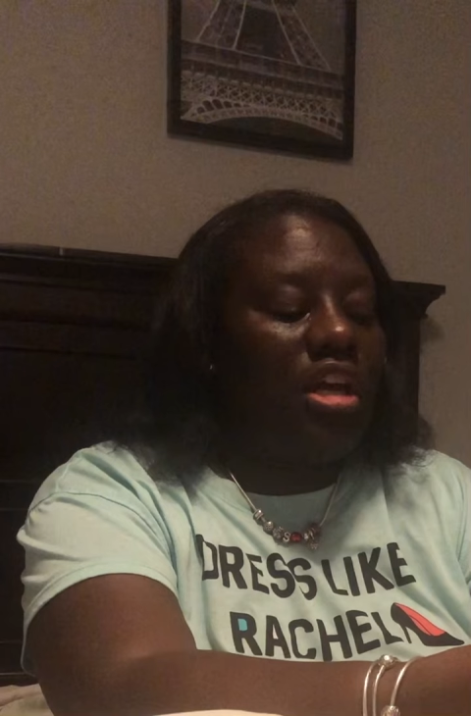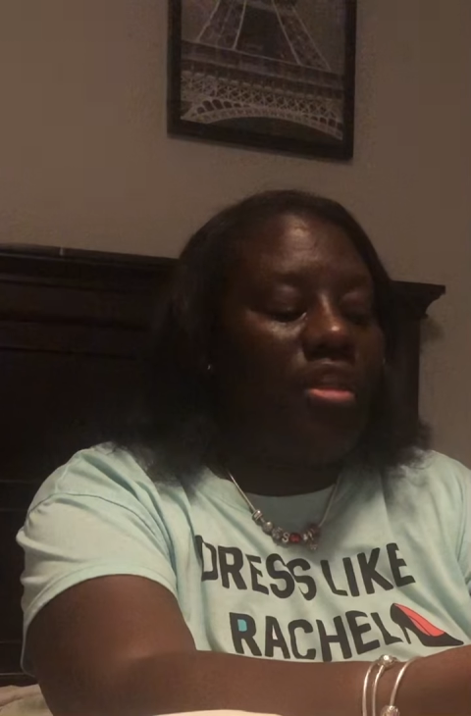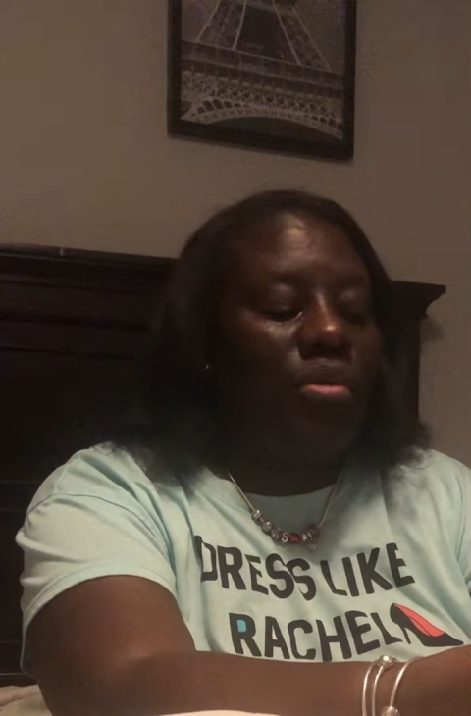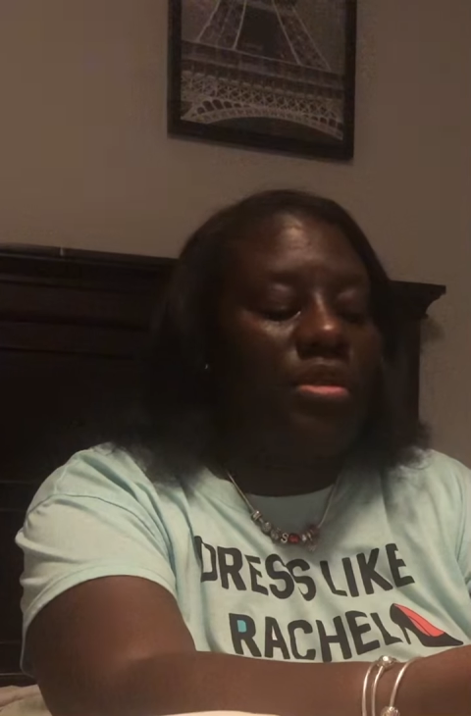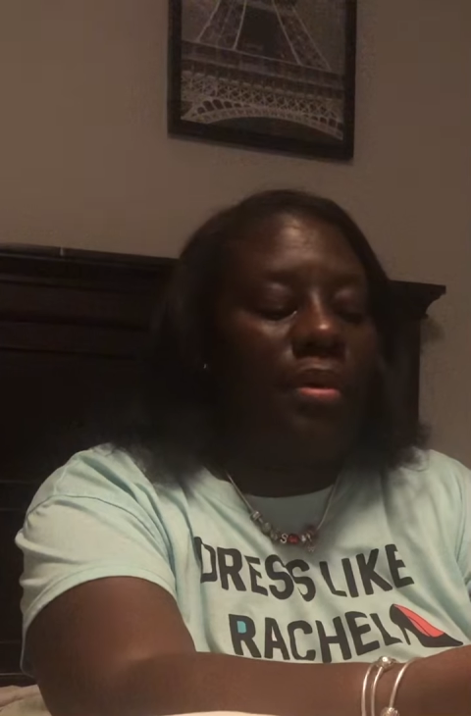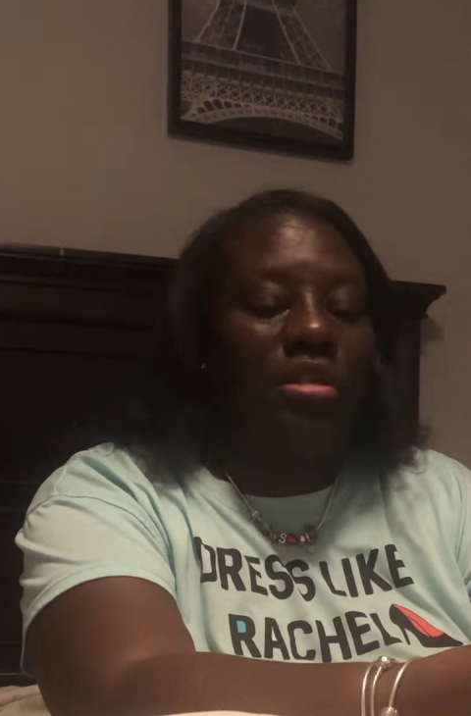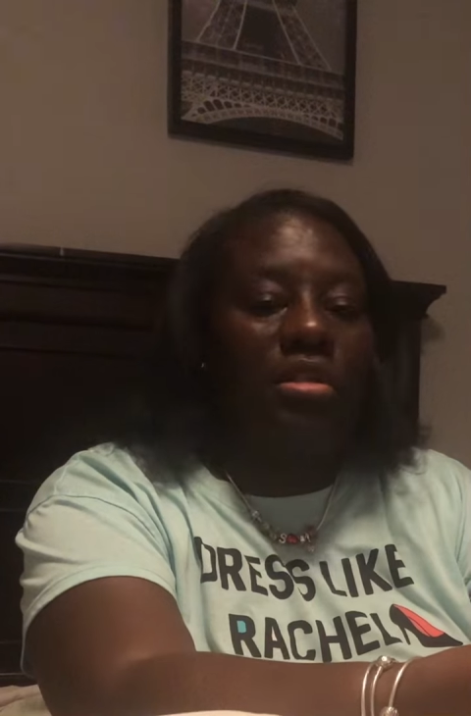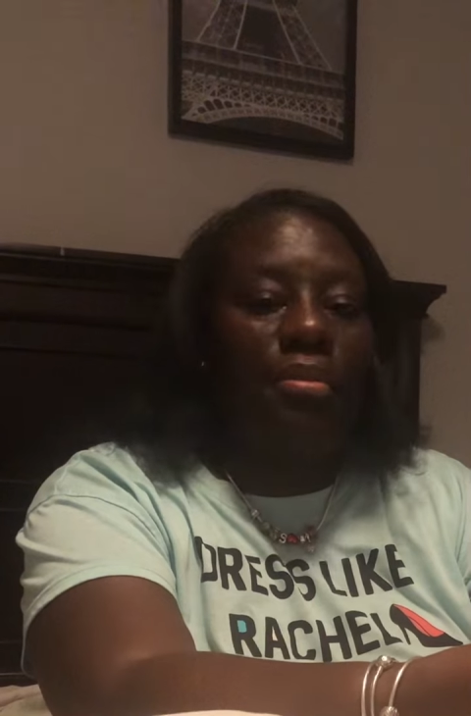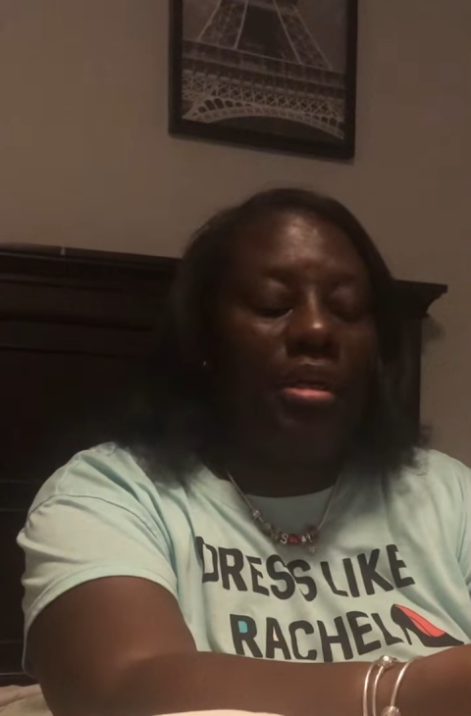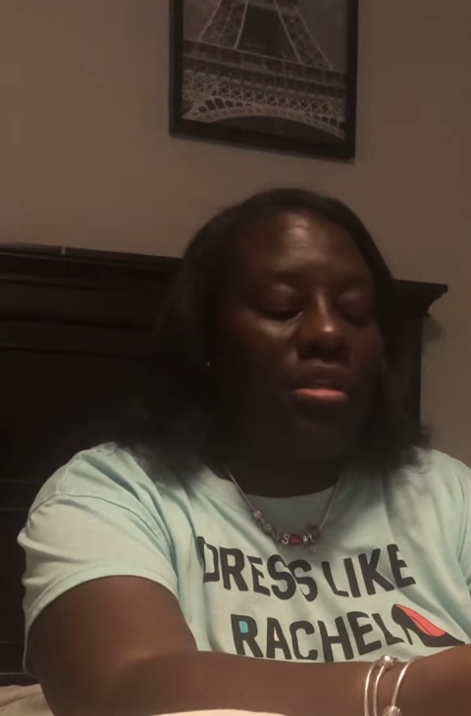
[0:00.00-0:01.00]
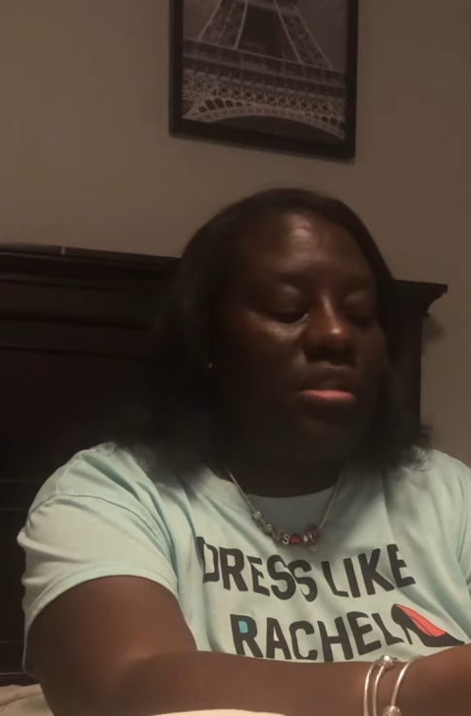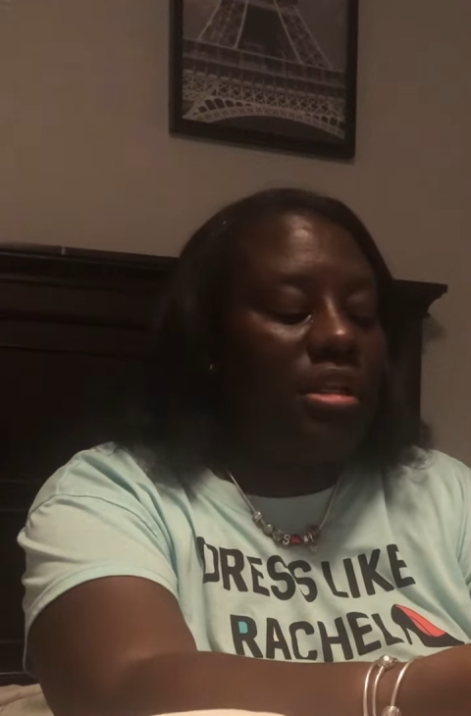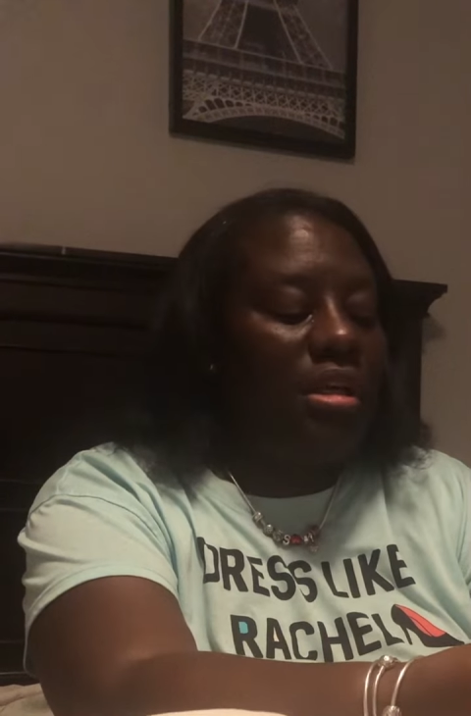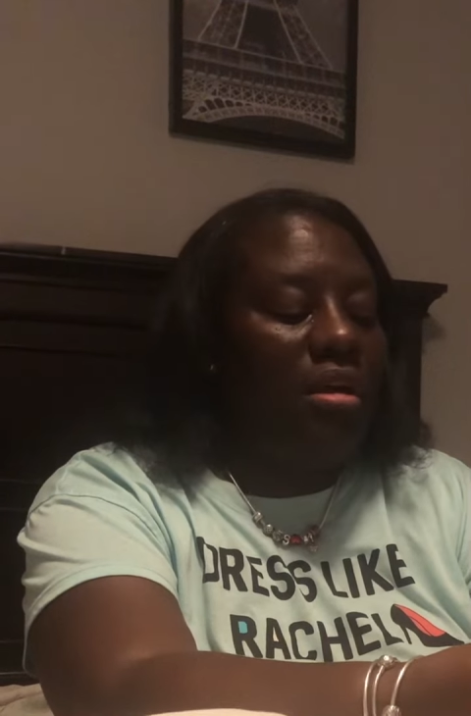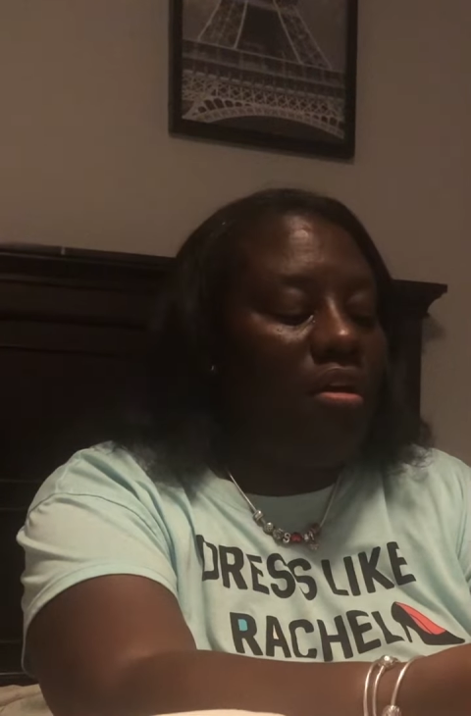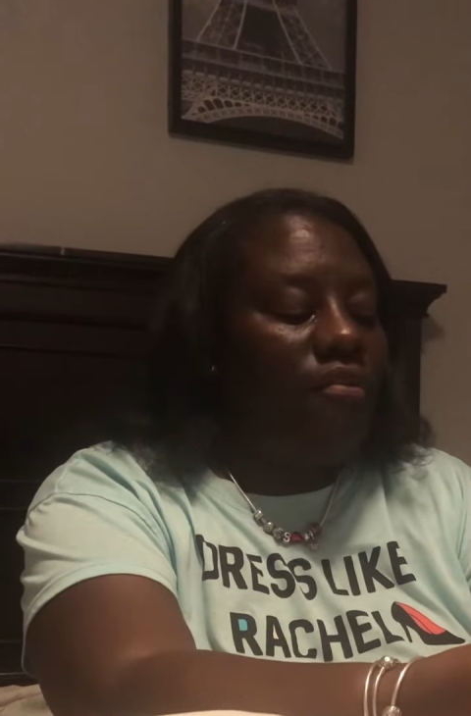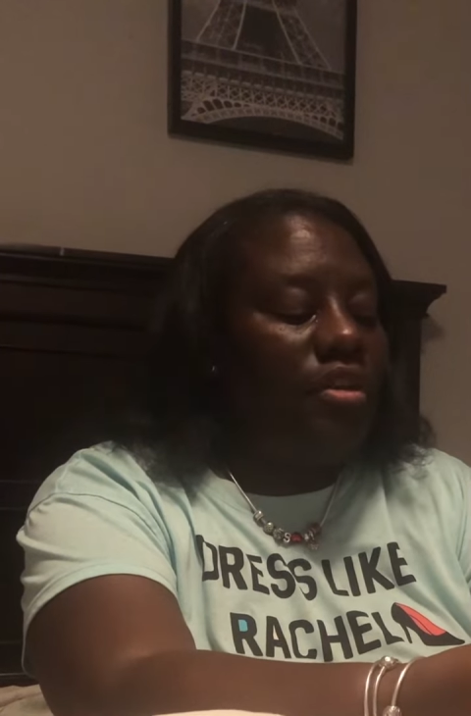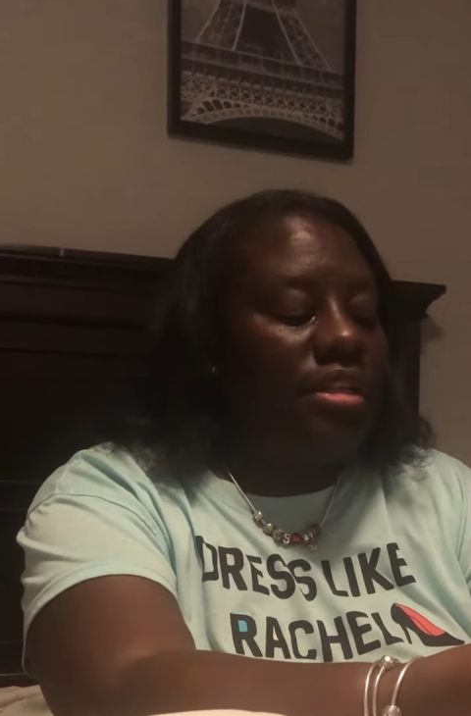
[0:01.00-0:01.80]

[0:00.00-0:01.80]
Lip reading: the responsibility for